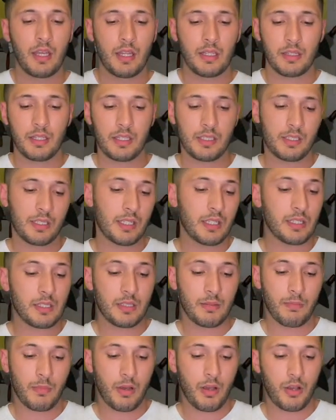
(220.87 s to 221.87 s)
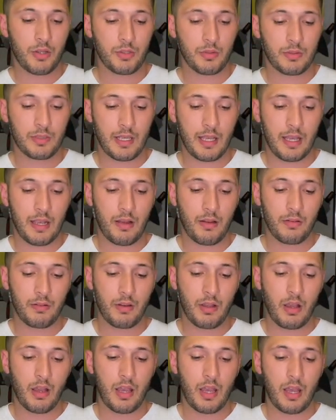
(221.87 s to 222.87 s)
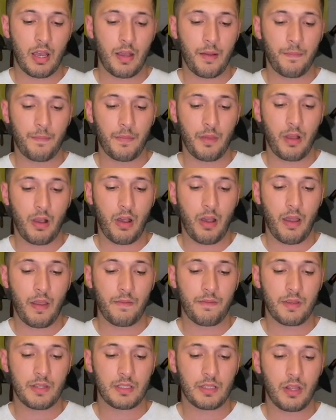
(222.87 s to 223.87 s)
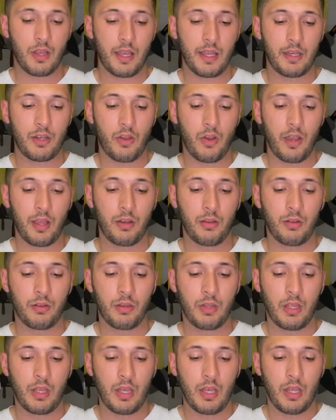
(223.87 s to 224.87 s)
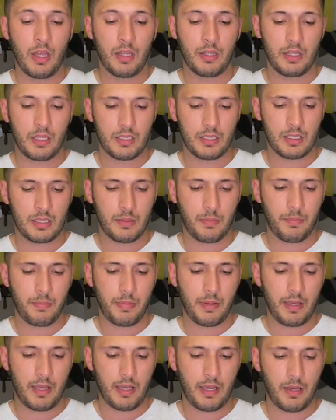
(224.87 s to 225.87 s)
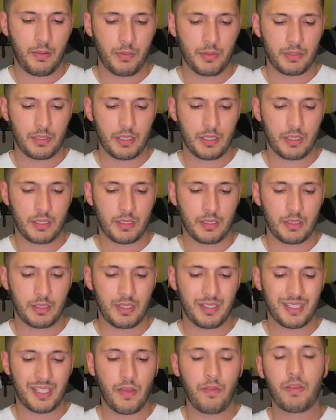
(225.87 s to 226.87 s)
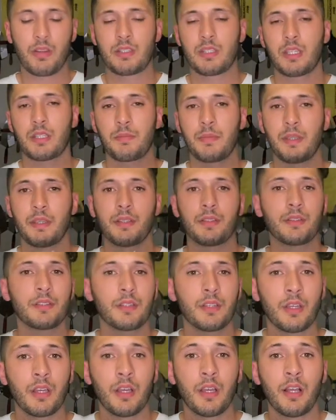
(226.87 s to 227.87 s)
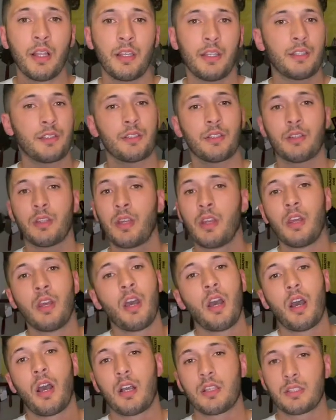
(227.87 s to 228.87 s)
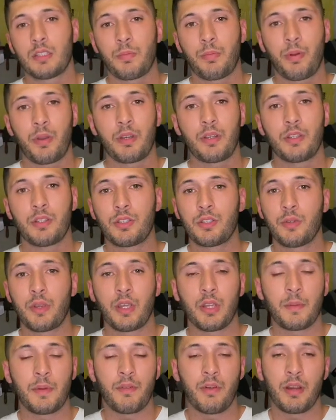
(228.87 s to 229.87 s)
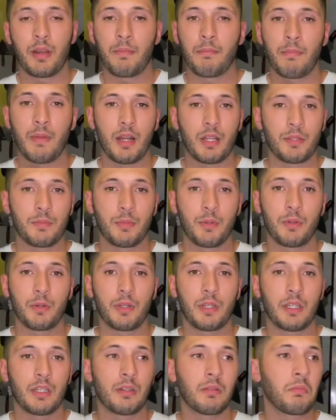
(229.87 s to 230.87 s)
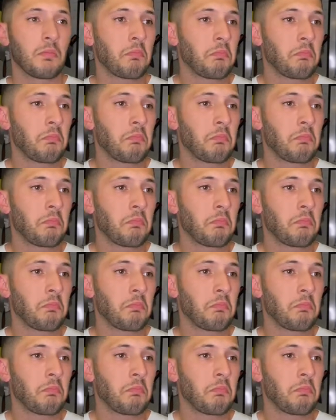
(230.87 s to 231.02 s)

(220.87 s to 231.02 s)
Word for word: This is the Marshalltown uh, high vis line nylon. This is about, what's this, 76 metres. Listen, as an apprentice, you ain't gonna be running much more than